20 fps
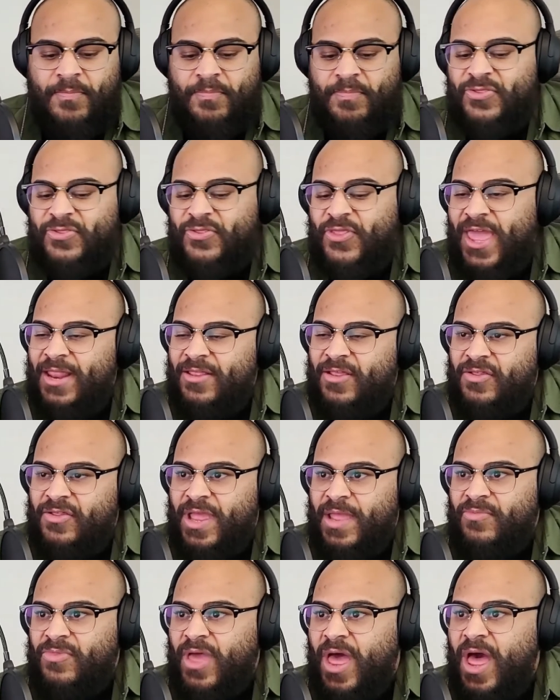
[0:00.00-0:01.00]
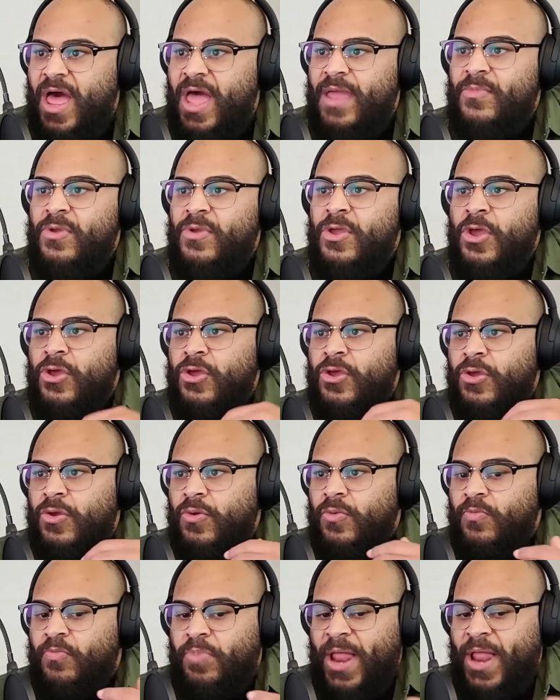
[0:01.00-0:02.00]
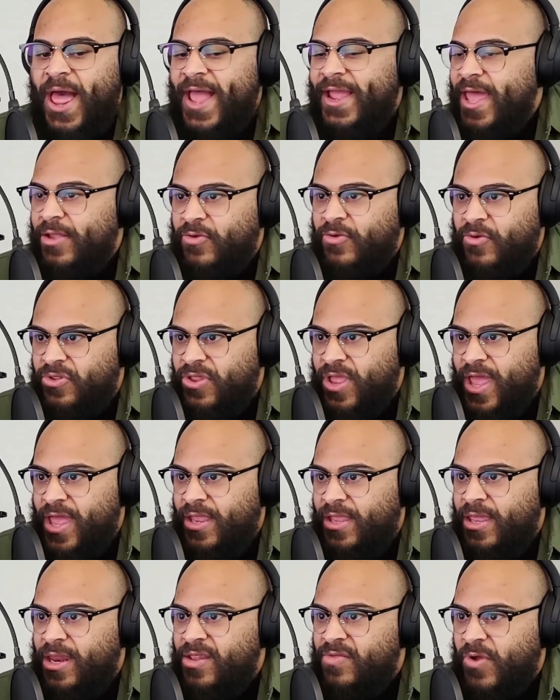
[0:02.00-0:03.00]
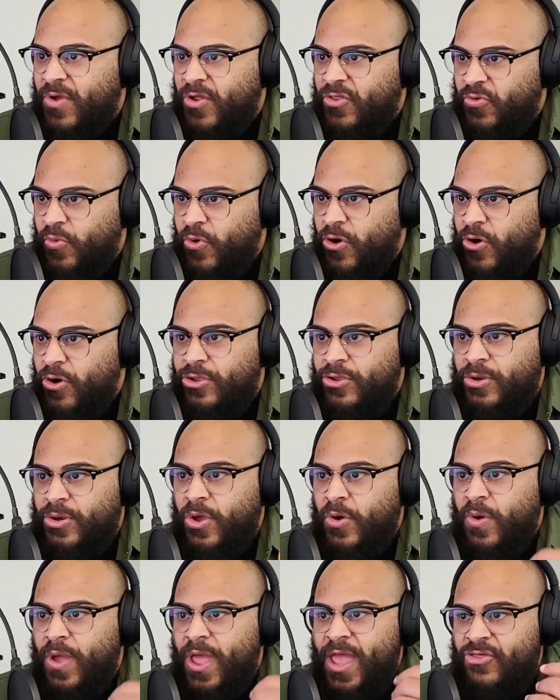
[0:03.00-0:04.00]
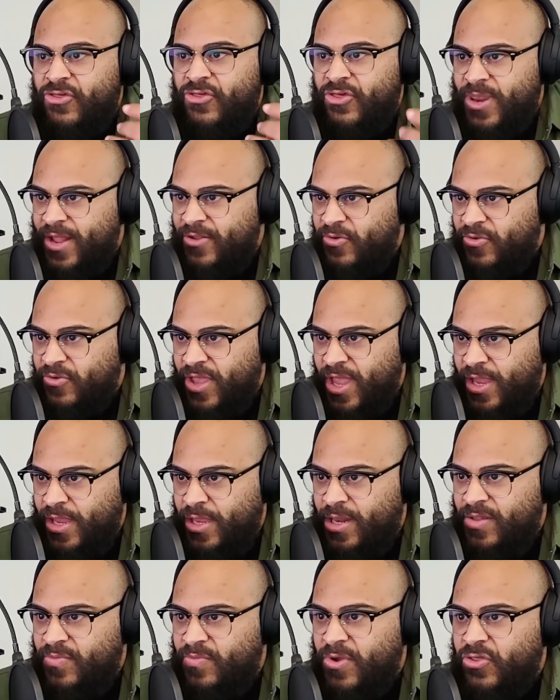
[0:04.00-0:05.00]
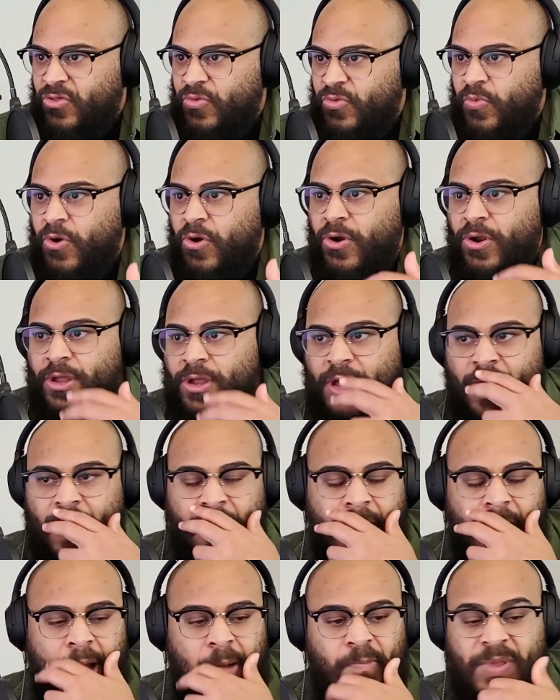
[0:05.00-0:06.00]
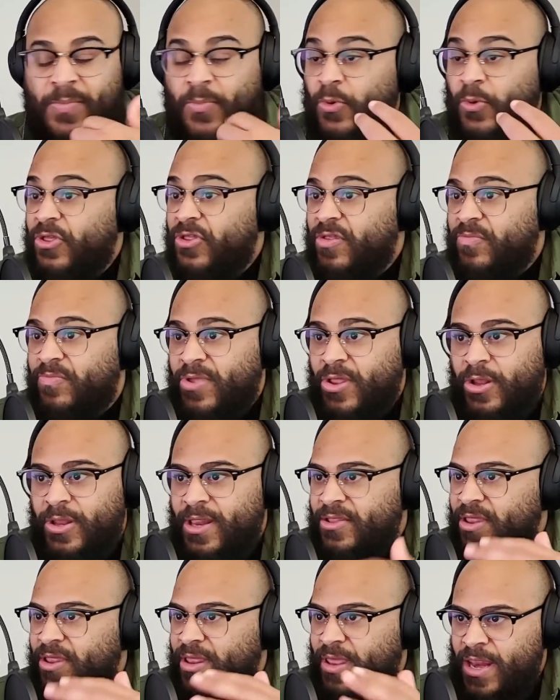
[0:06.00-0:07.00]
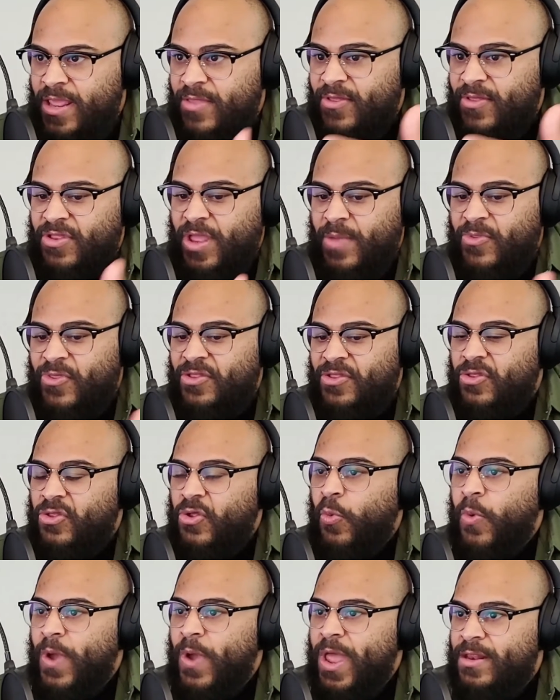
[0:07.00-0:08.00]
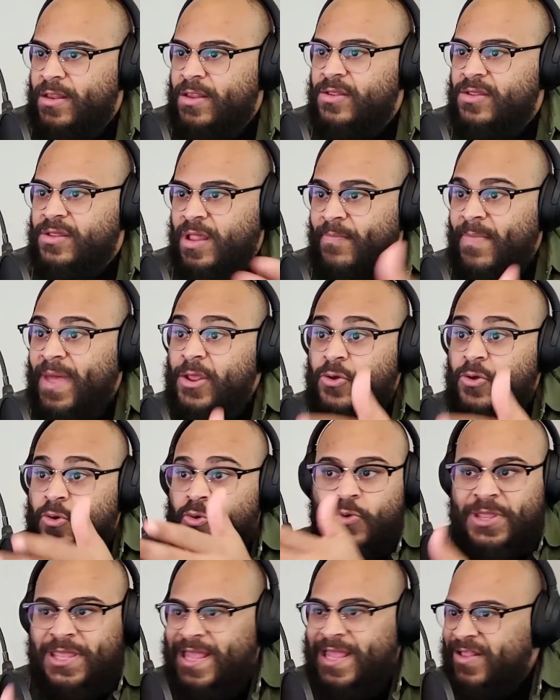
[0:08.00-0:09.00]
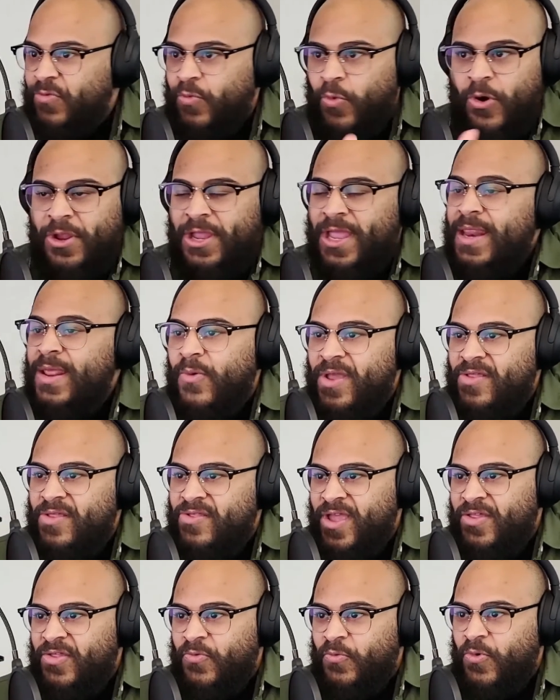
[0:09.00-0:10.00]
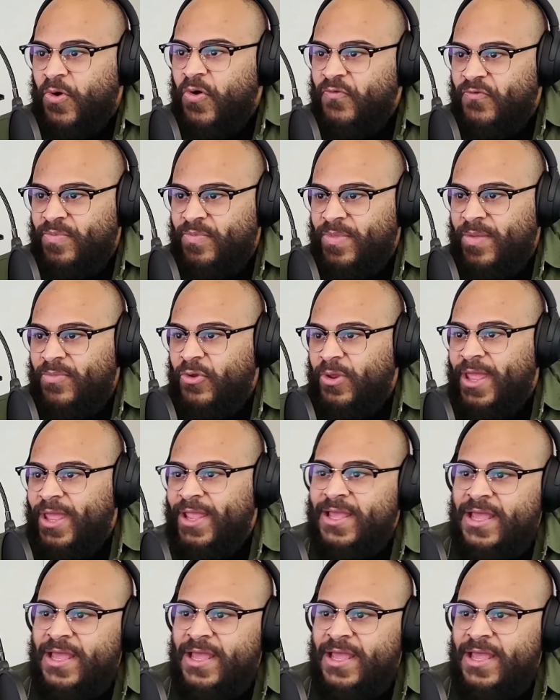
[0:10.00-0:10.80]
But then at the same time, black actors can't get as much work. Asian actors can't get as much work. People with disabilities, any of these type of things. So when somebody who gets work anyways takes a role from them, you're like,